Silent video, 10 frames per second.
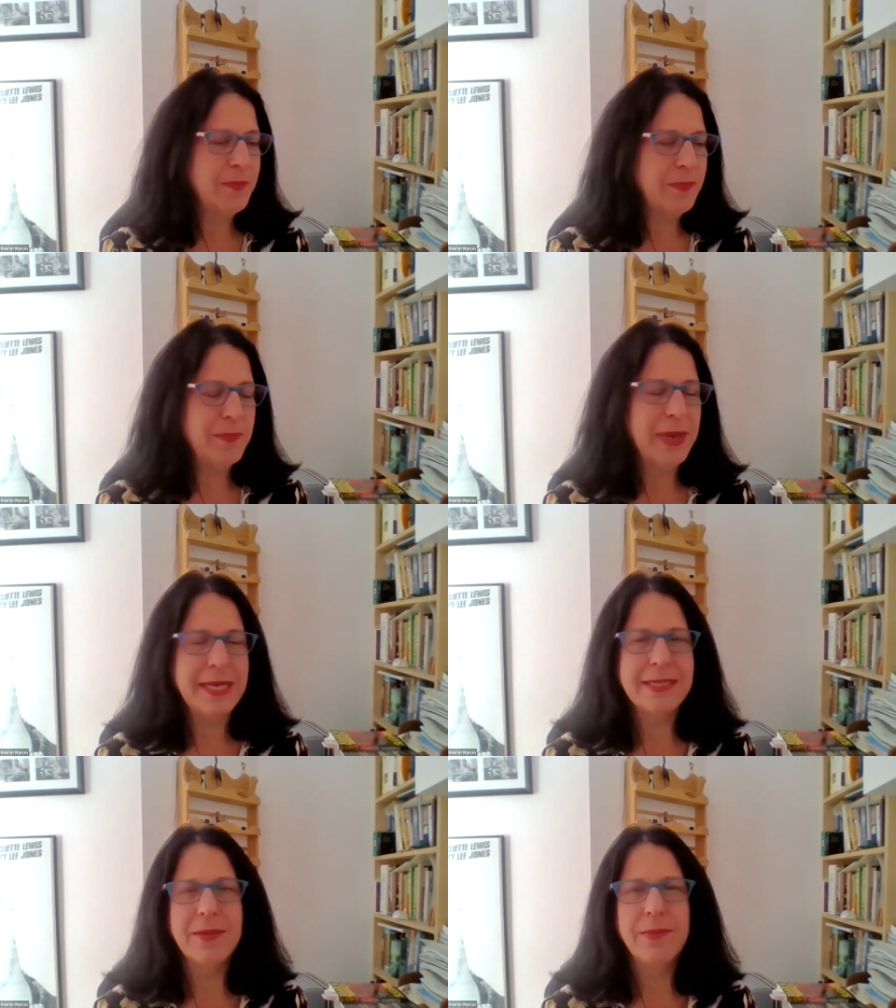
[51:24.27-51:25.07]
make
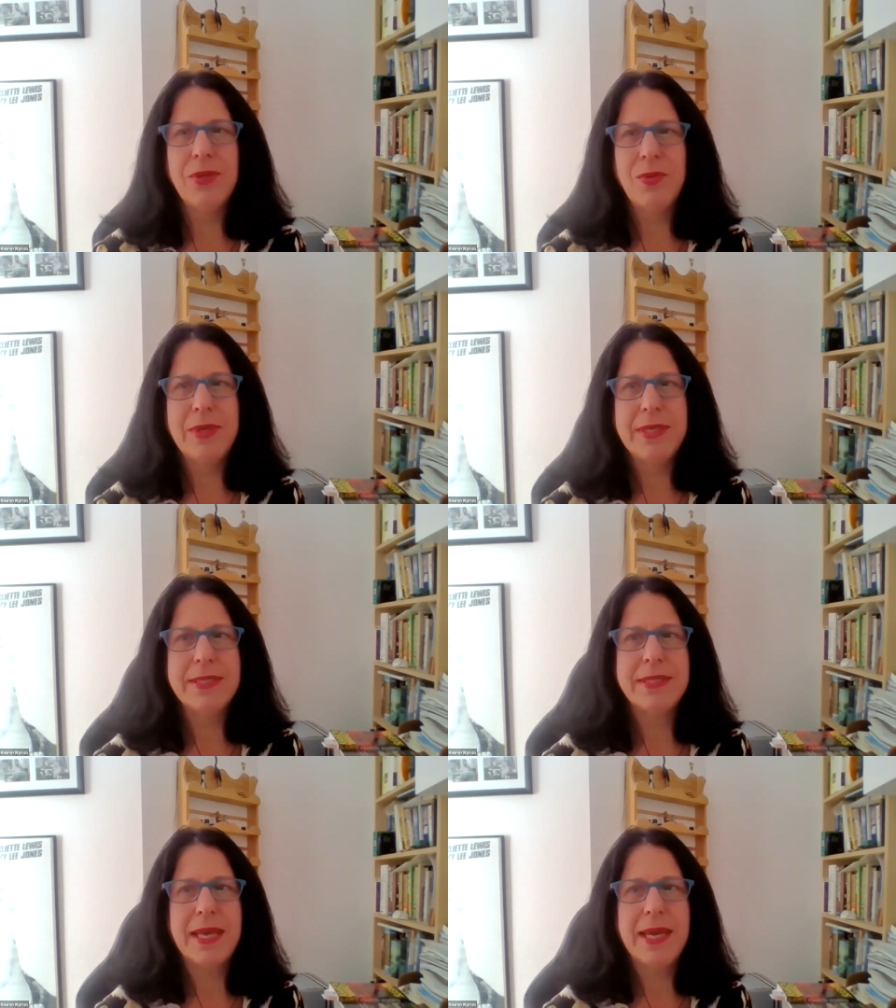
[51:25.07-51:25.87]
someone who
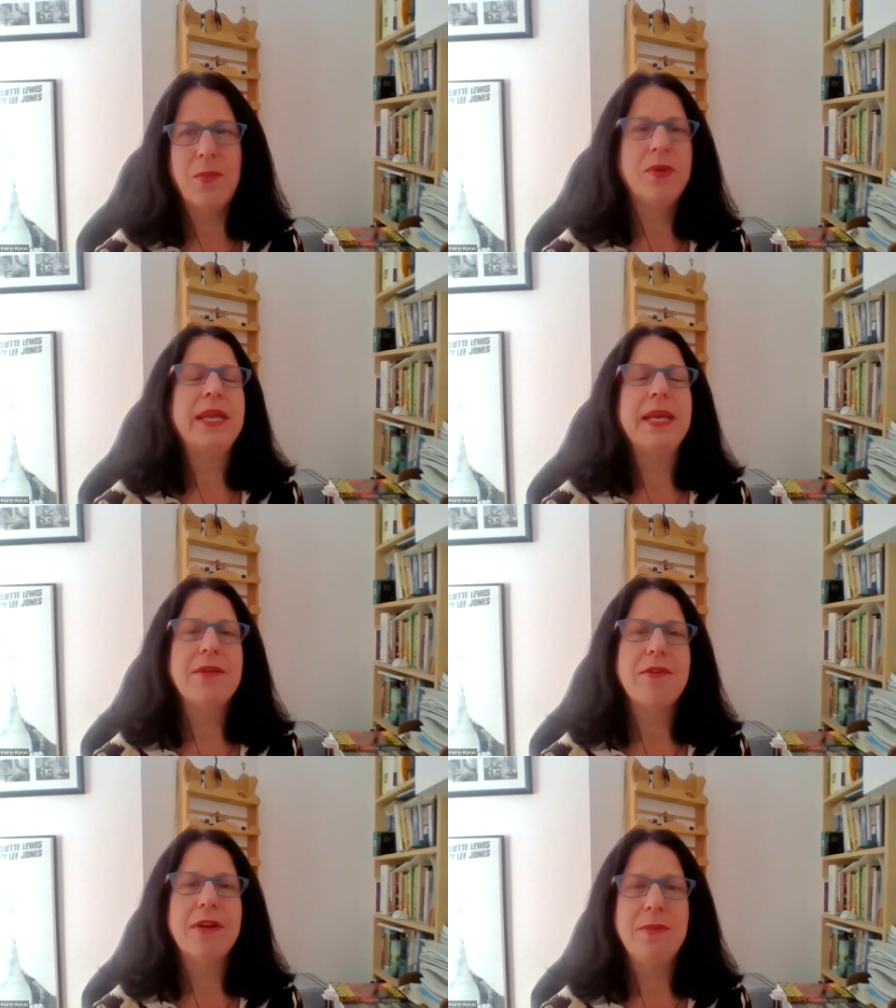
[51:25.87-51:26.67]
is outwardly
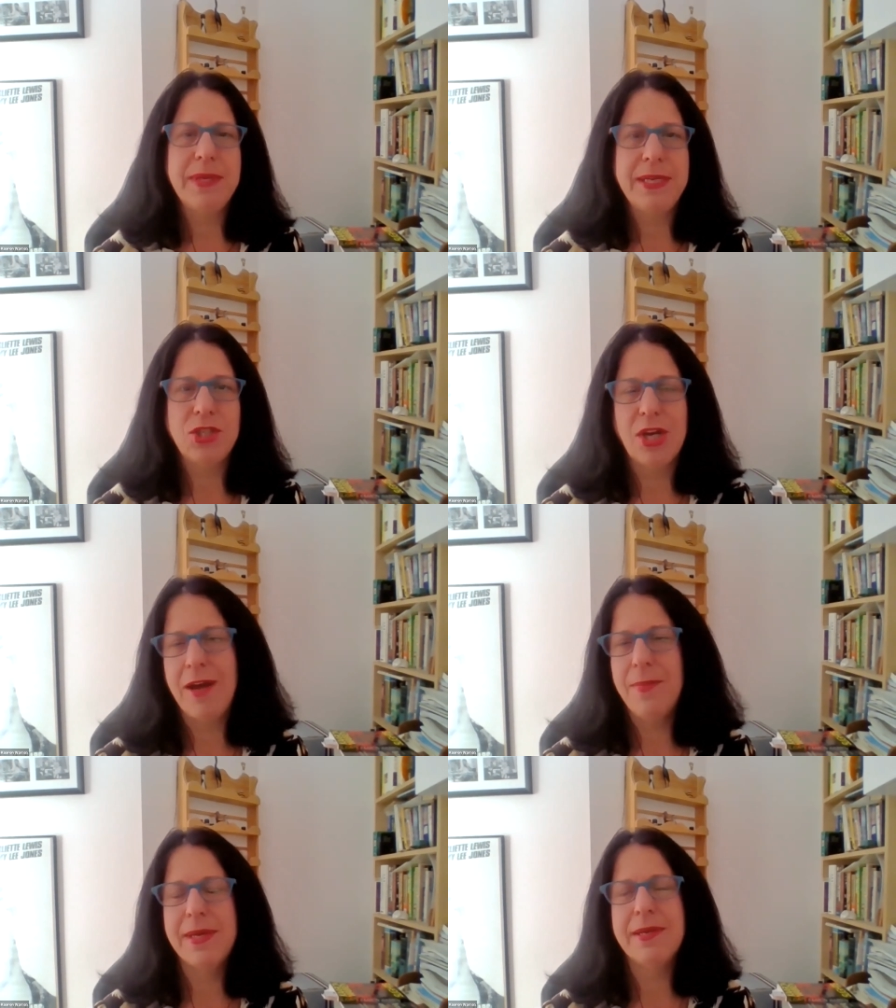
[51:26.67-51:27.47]
incredibly
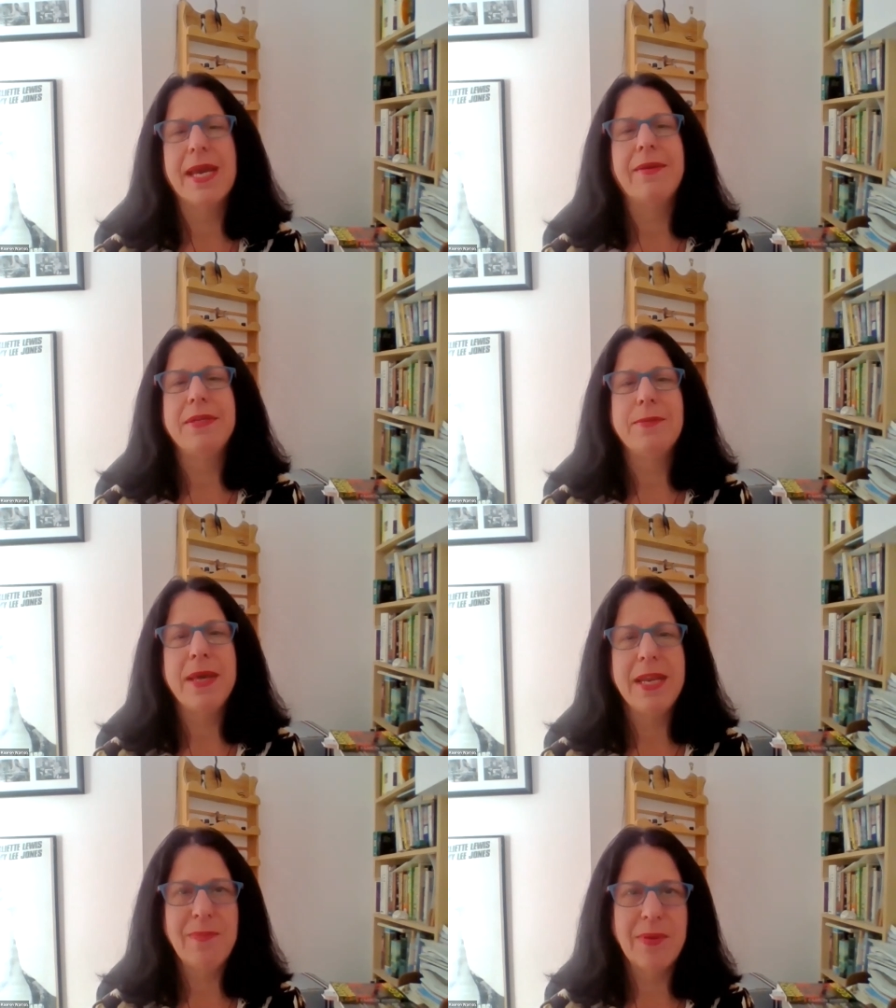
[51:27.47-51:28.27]
charming and
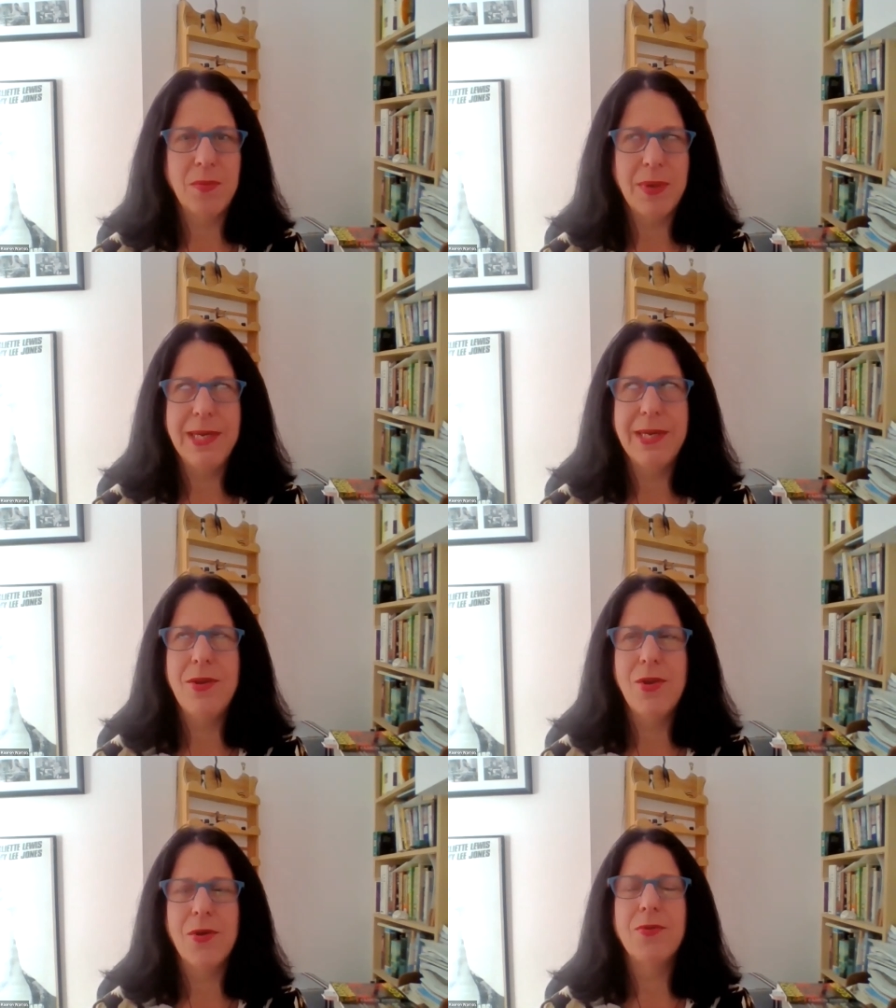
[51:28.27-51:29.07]
charismatic, but we
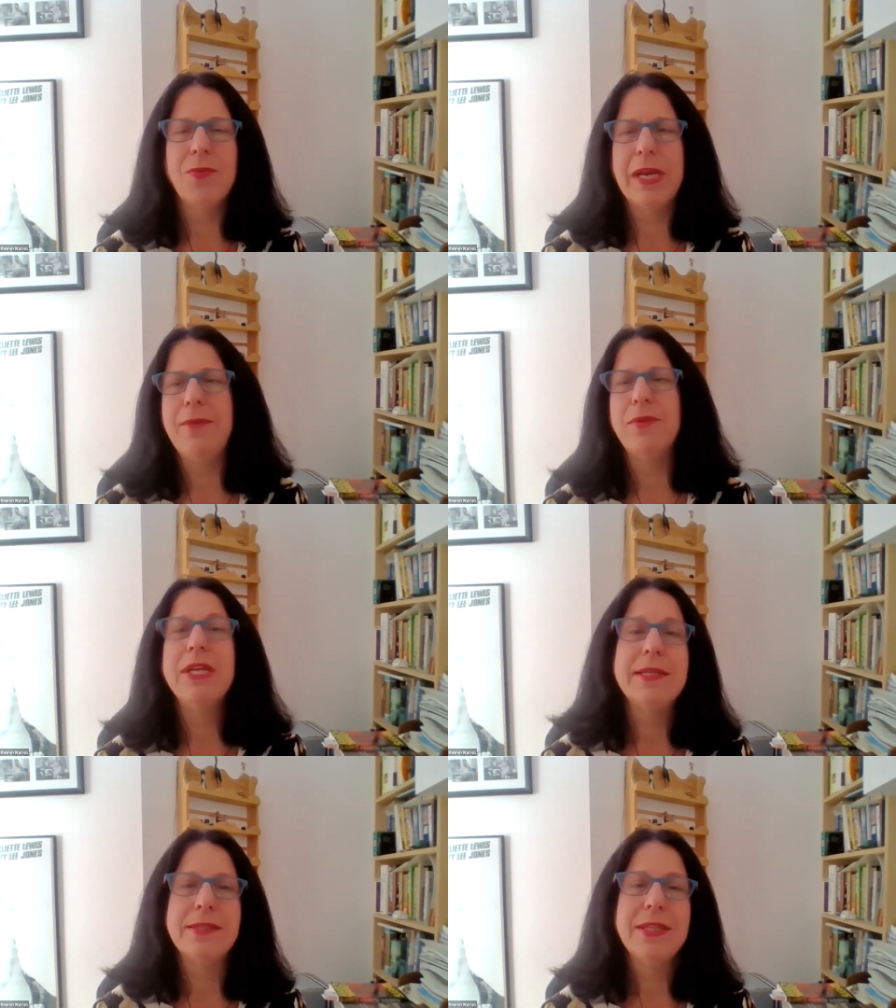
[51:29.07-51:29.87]
know really what
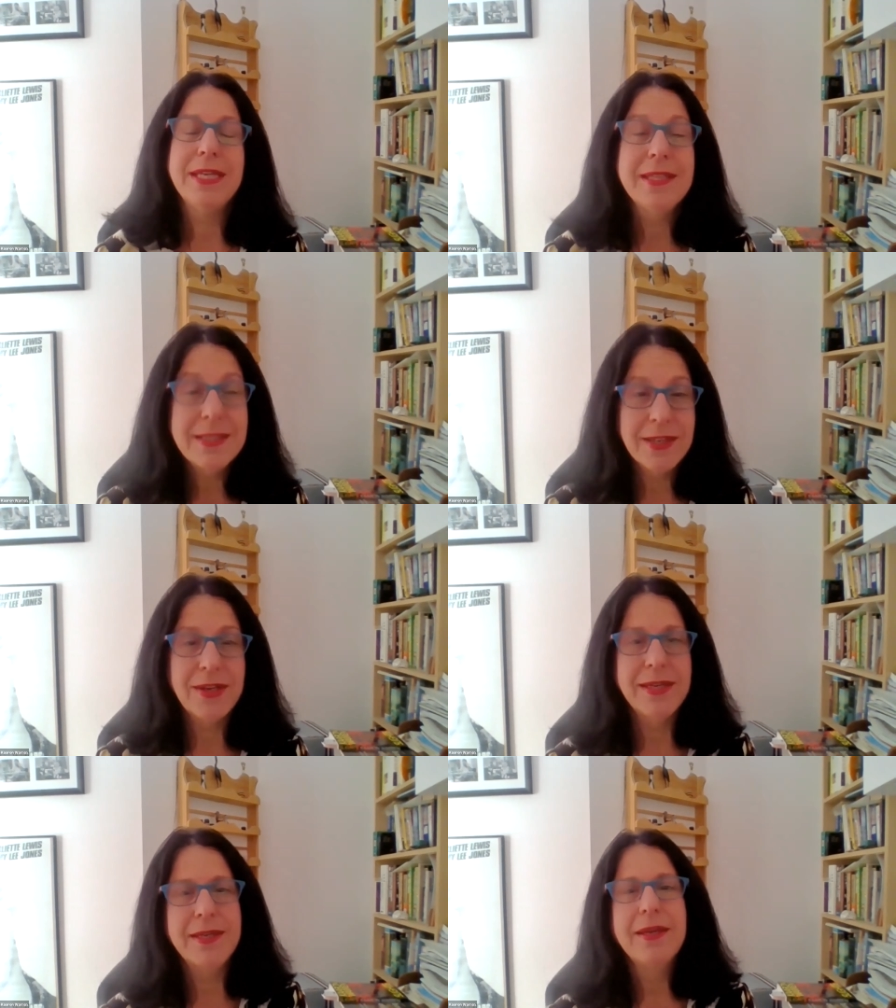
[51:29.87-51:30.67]
he is on the
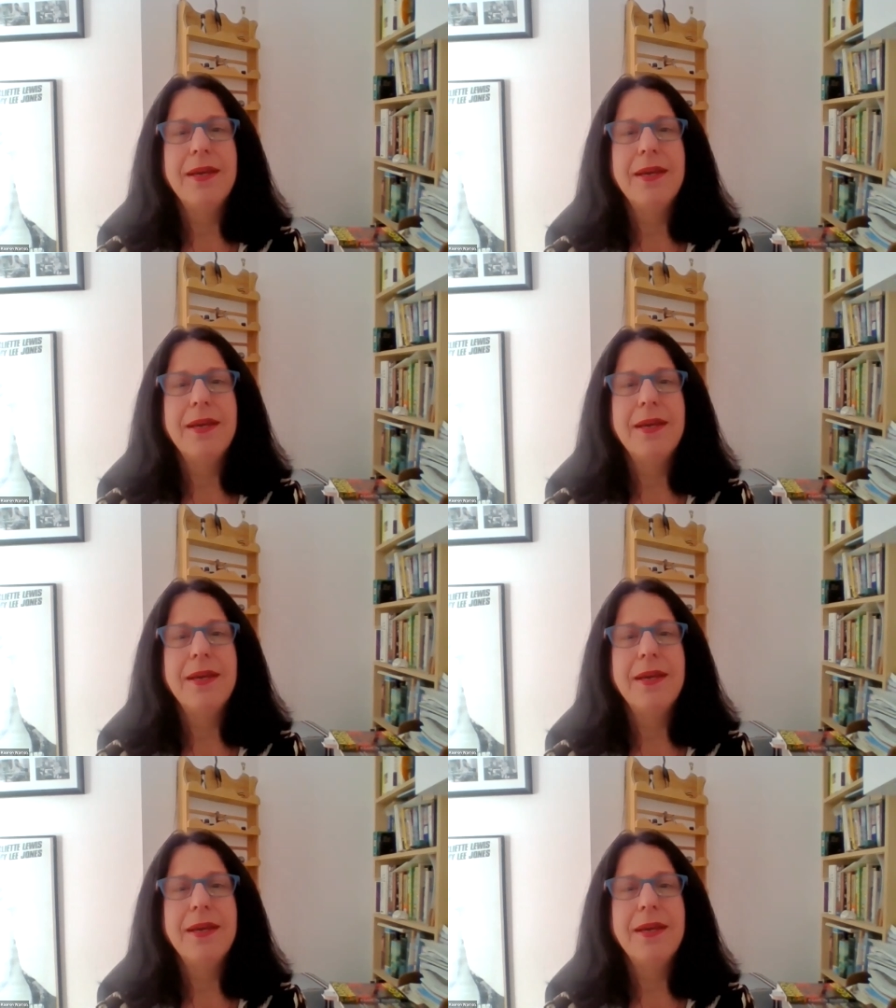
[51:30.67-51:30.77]
inside.